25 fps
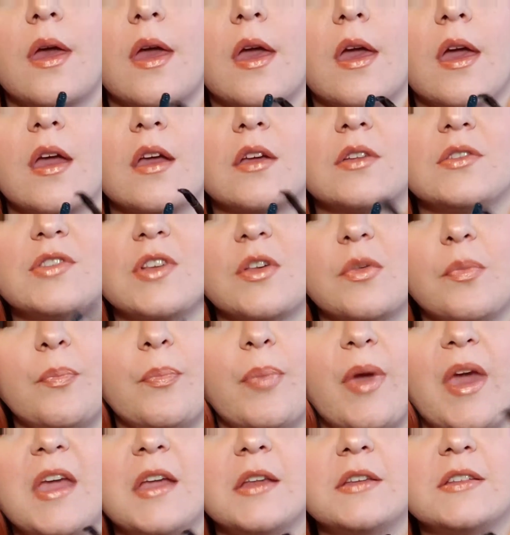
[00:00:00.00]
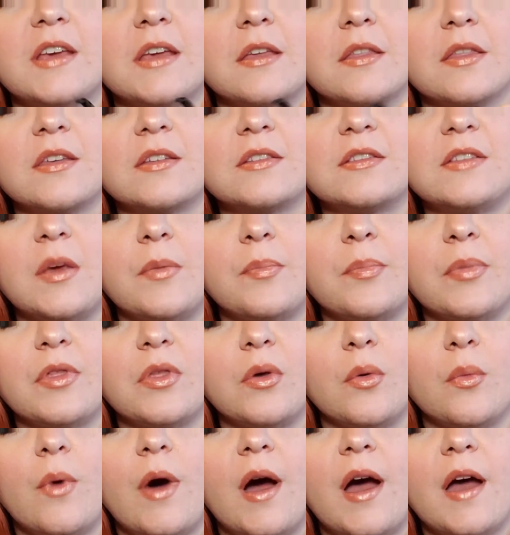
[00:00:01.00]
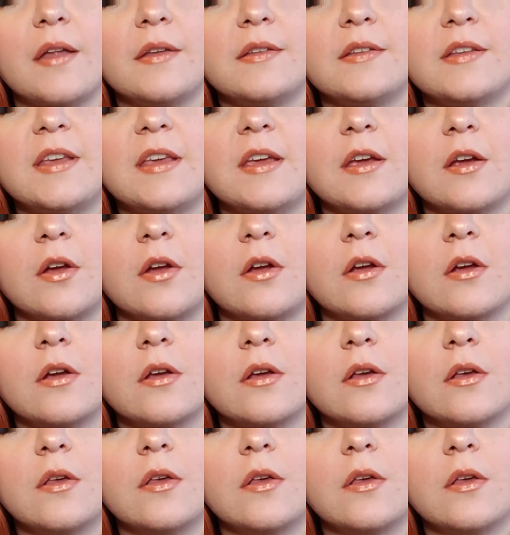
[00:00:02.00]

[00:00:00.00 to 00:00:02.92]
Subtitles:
and just painting the tip of the wand here.